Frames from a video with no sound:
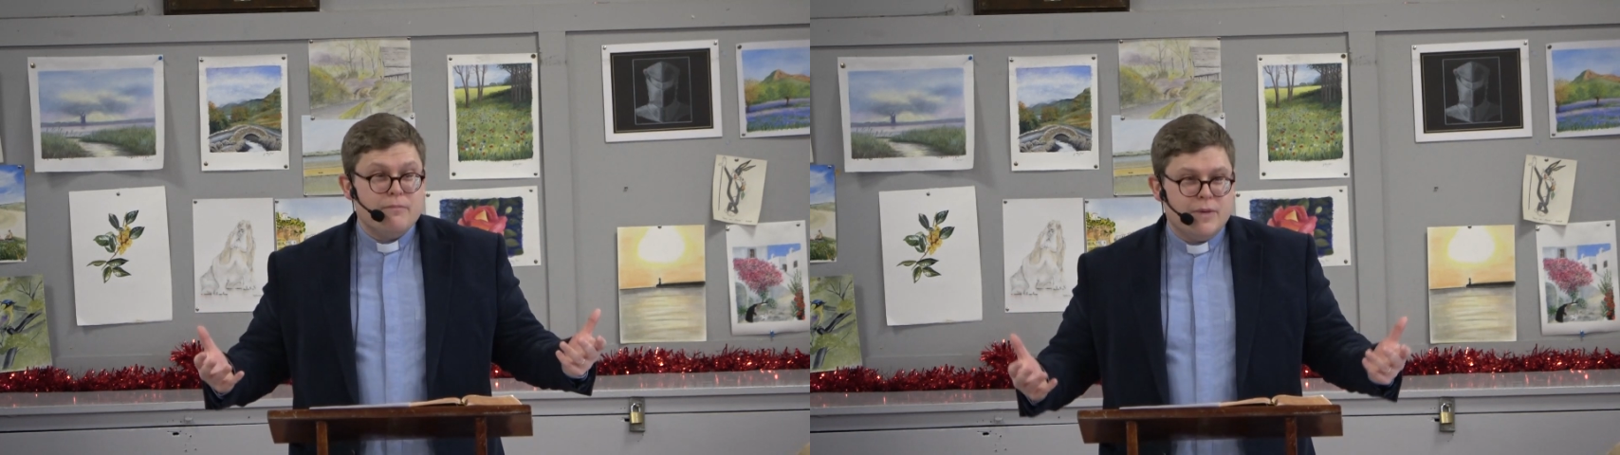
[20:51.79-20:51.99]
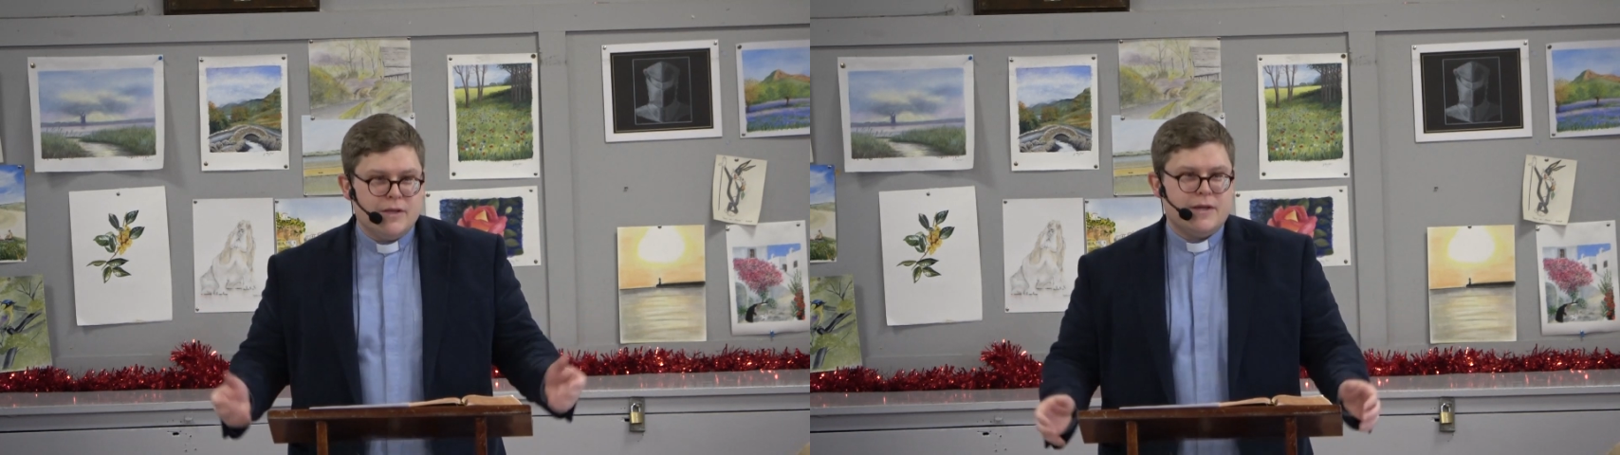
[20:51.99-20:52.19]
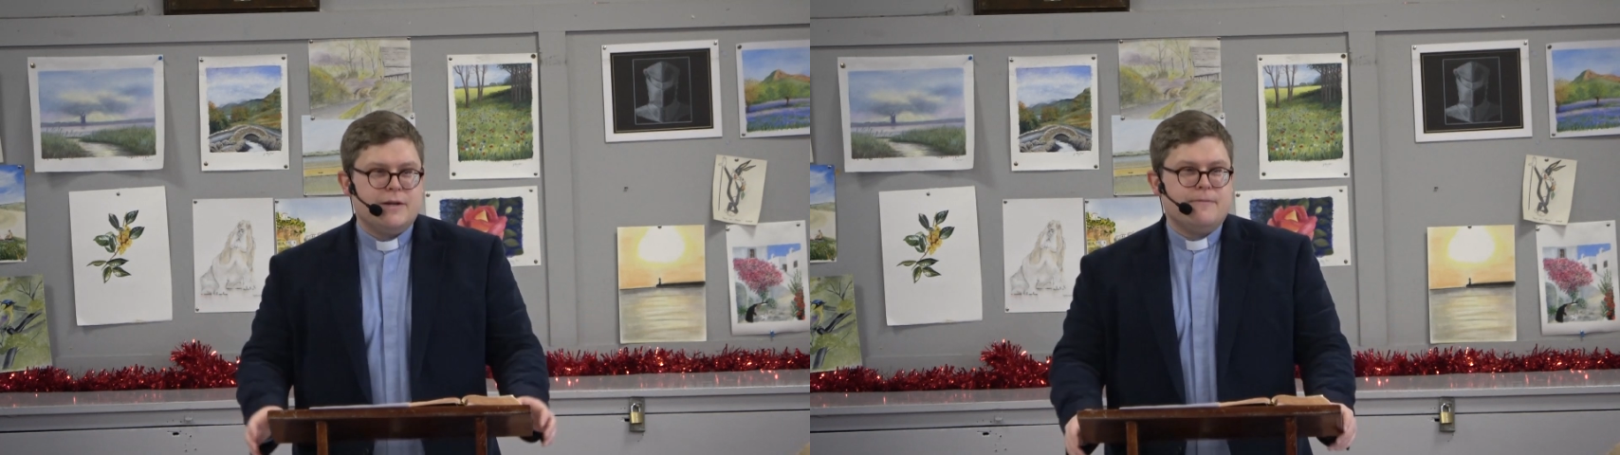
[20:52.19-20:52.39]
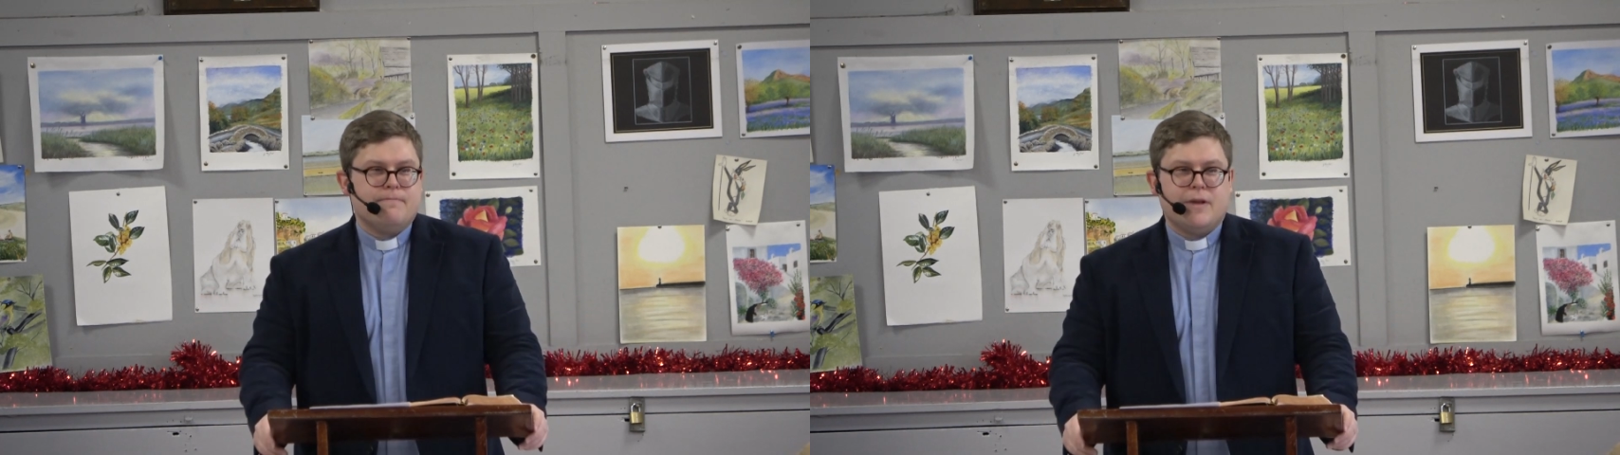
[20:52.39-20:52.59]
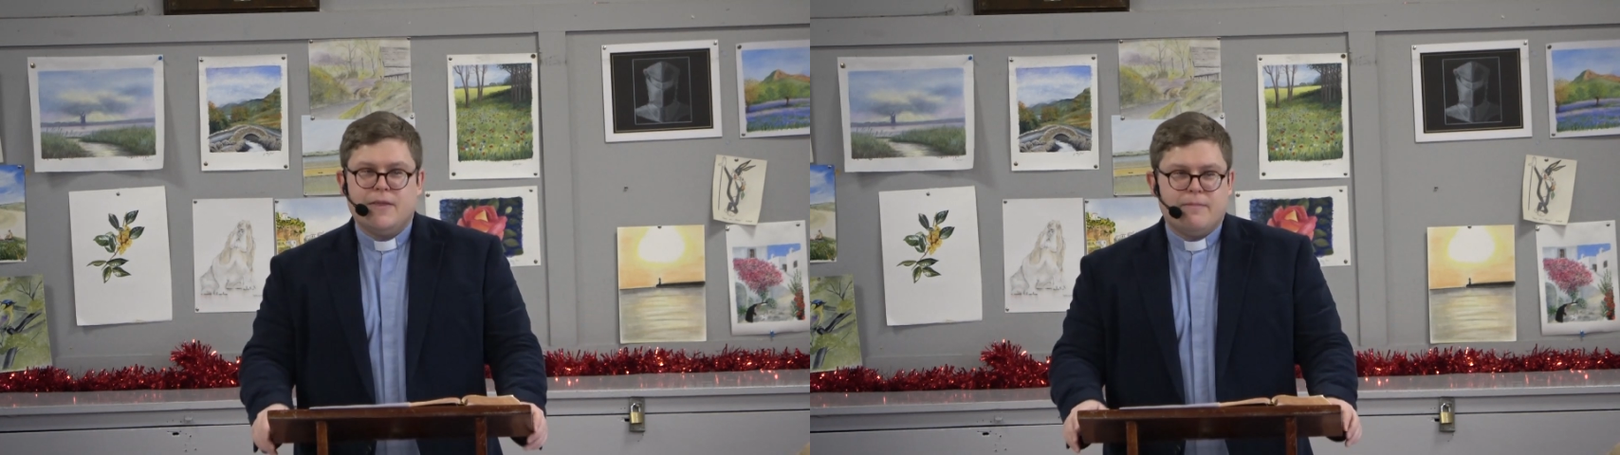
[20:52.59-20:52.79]
million
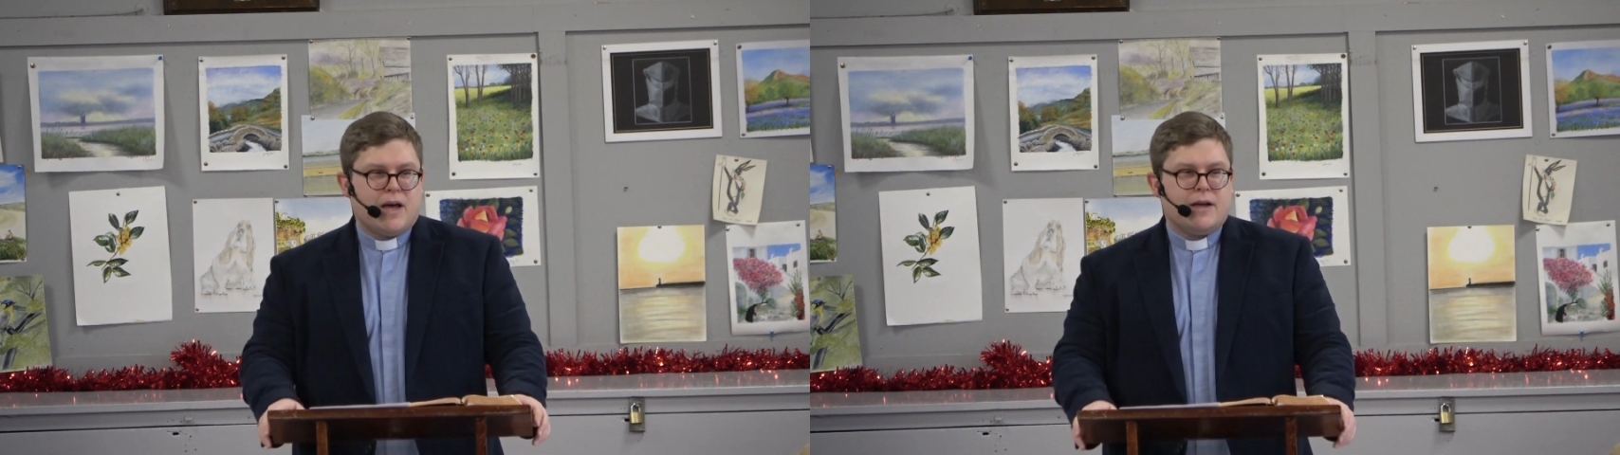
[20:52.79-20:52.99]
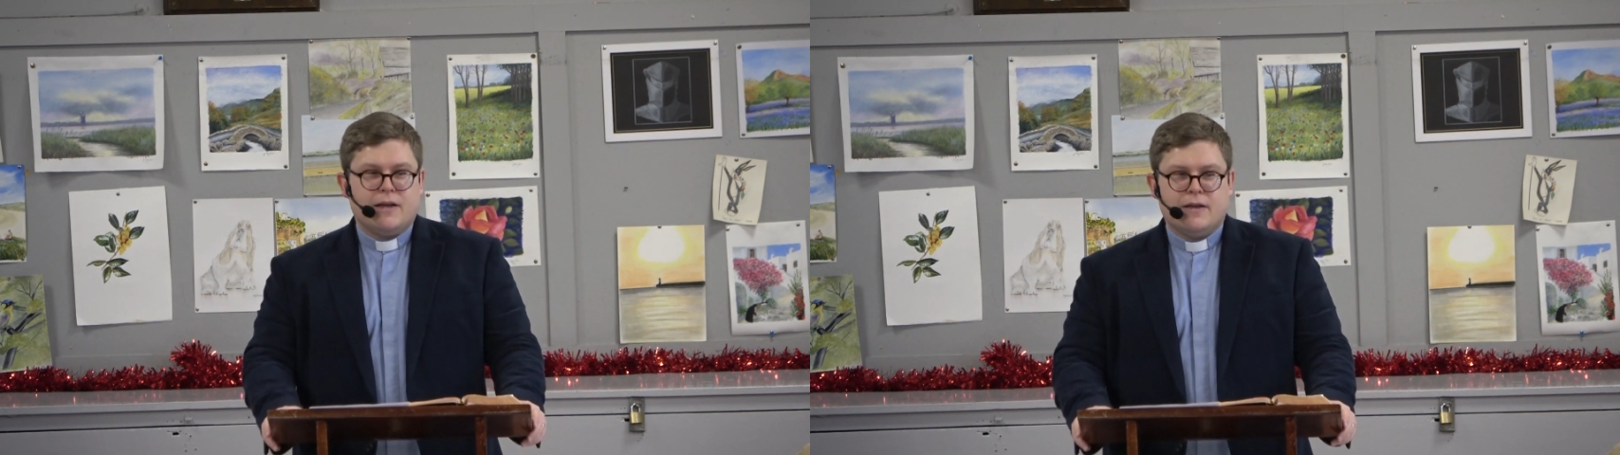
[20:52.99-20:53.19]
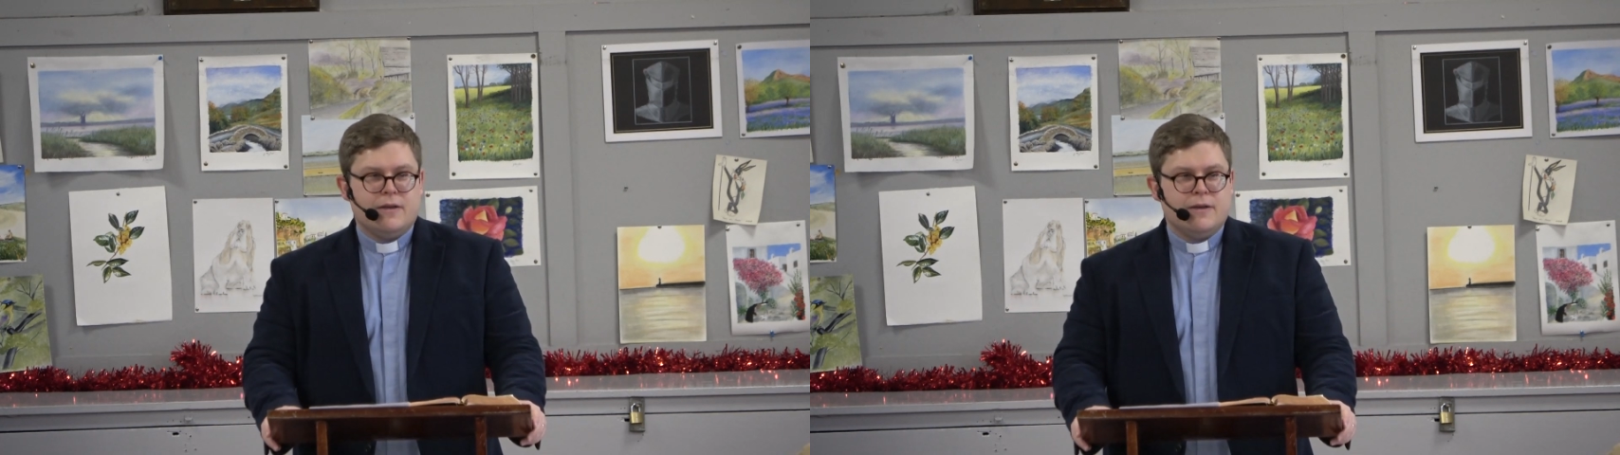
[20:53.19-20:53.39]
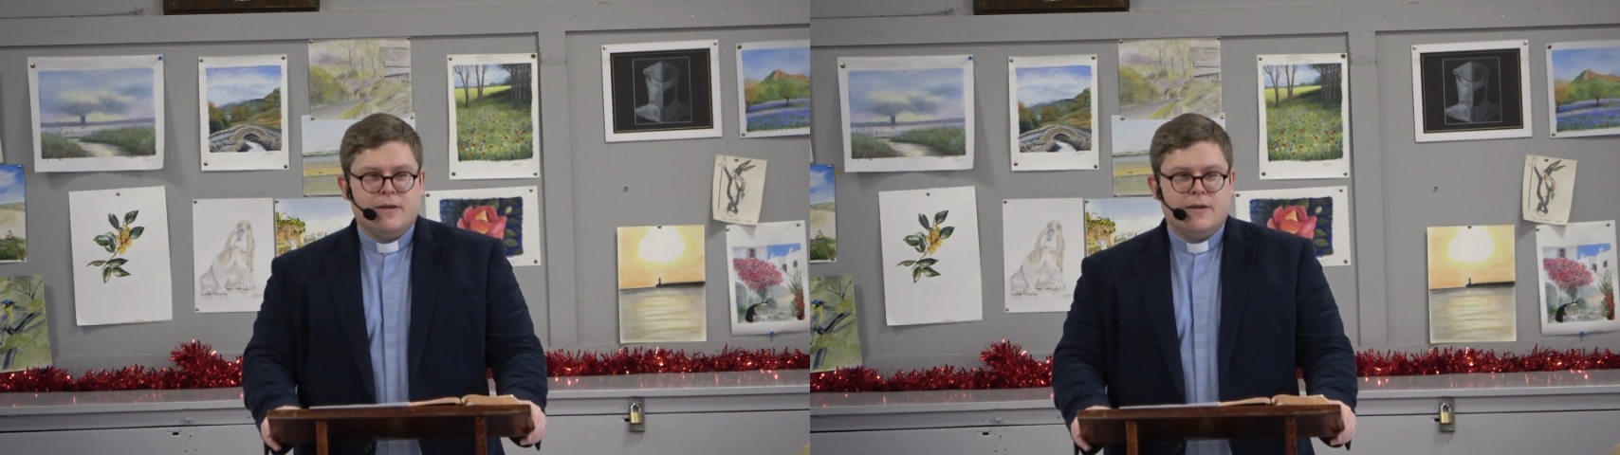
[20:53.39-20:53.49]
in the bank,